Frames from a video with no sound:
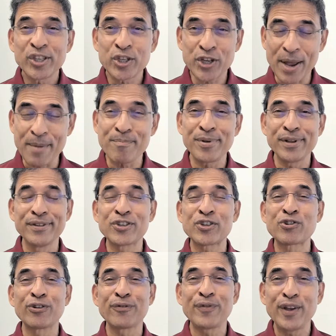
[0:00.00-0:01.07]
Champions
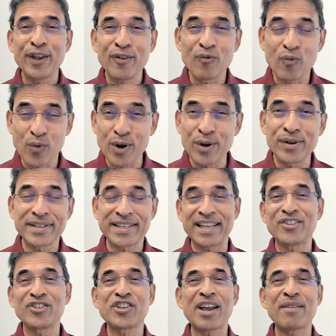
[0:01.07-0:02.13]
Trophy, World
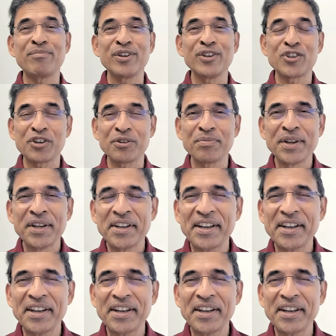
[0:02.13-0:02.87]
Test Championship,